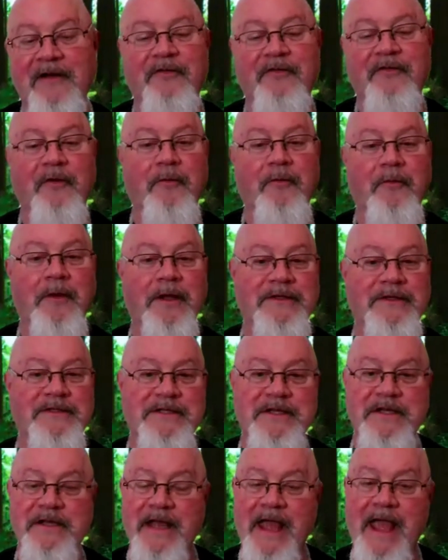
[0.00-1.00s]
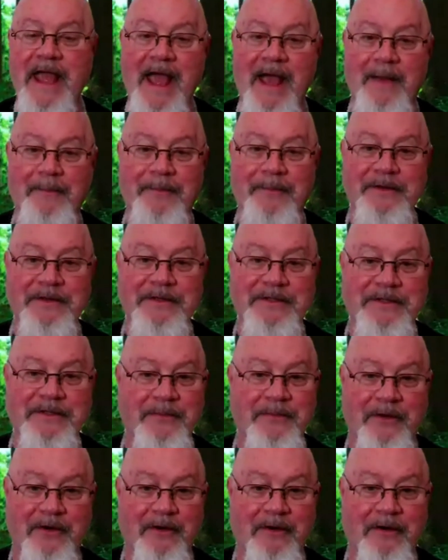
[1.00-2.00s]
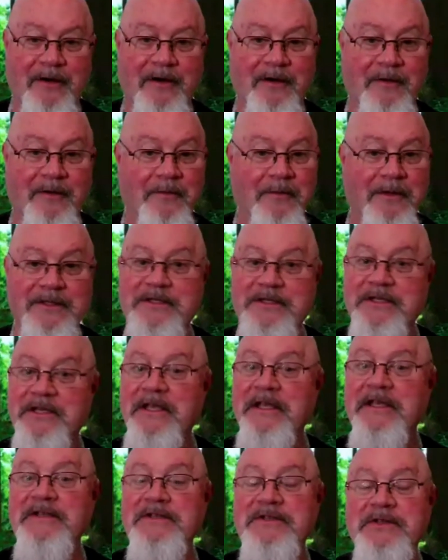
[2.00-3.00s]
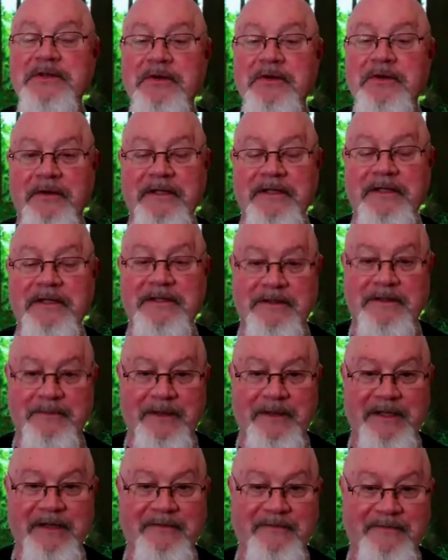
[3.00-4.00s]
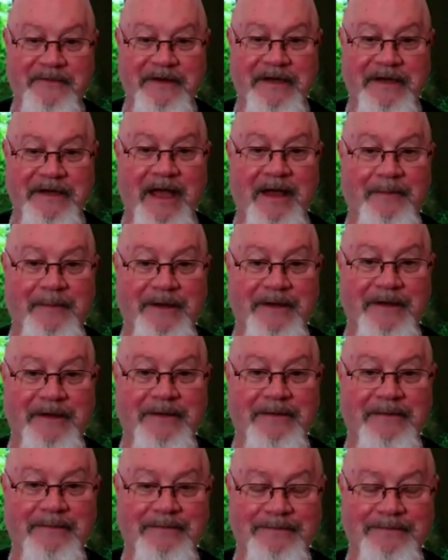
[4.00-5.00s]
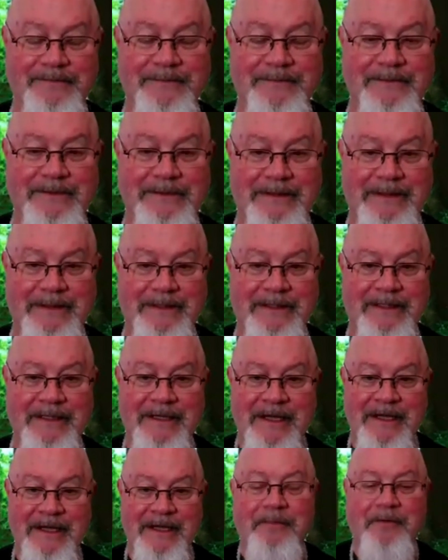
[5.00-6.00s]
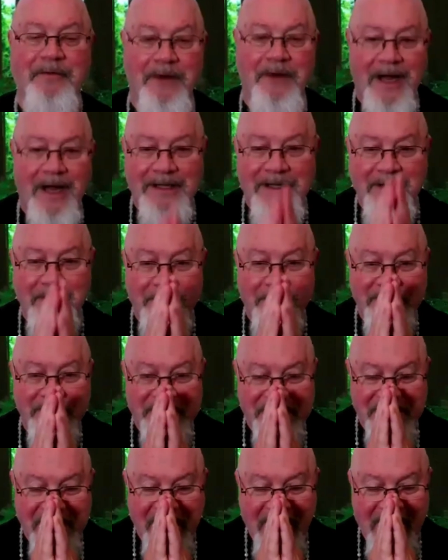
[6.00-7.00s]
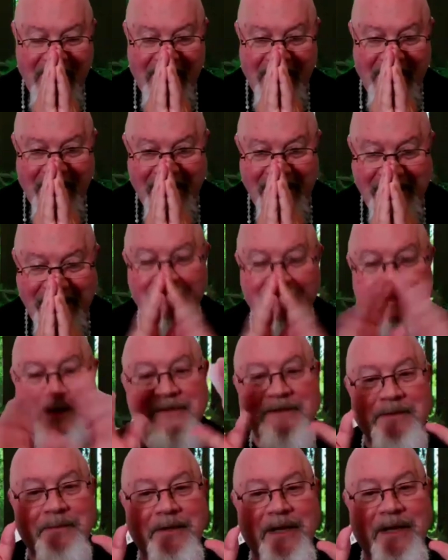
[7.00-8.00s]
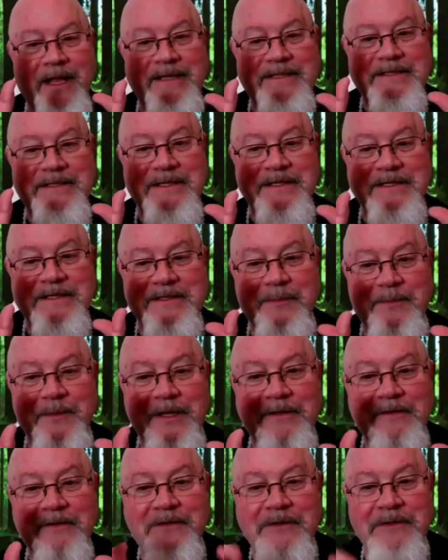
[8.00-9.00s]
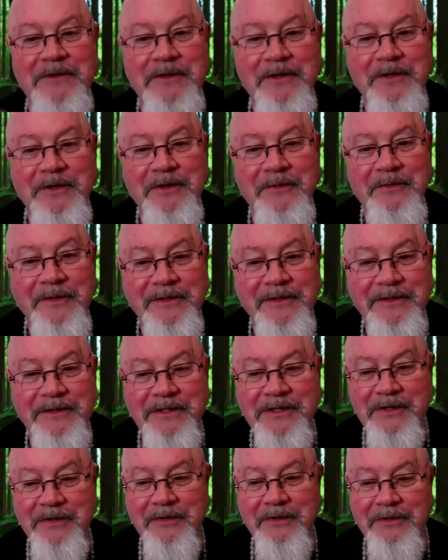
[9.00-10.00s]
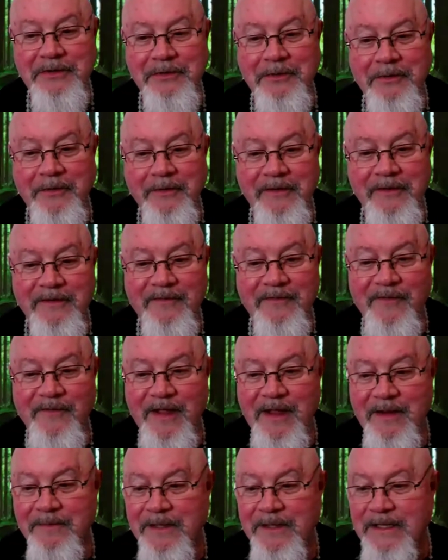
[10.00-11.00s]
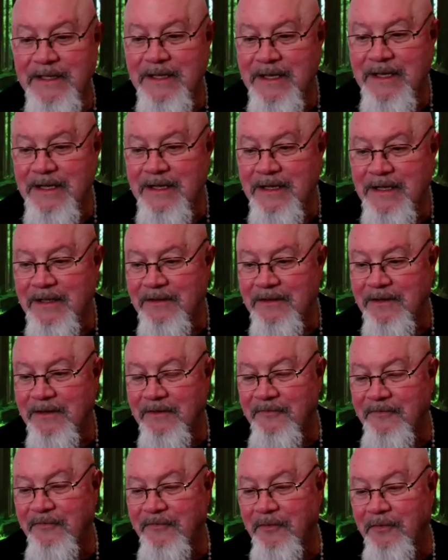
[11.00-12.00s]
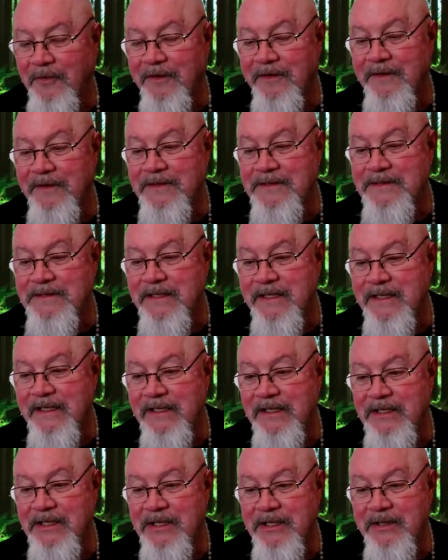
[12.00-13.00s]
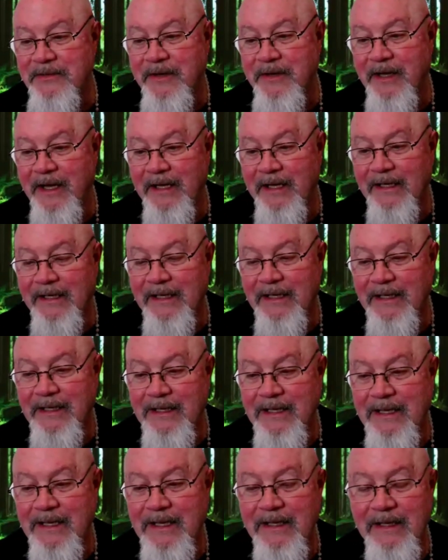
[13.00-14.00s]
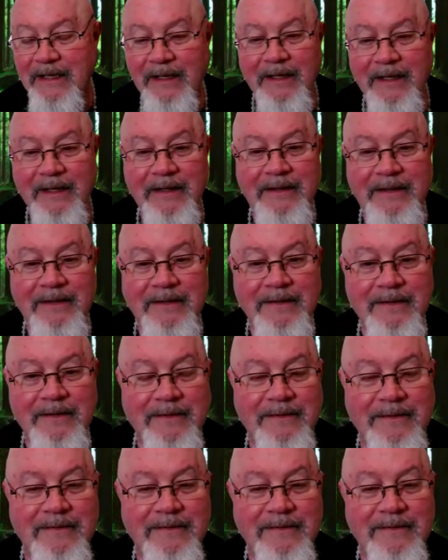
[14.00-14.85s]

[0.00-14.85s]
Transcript: for what's going to happen tomorrow, which is going to be phenomenal. Baraka Bashad, may the blessings be to you and to your glorious family. Look forward to seeing you again,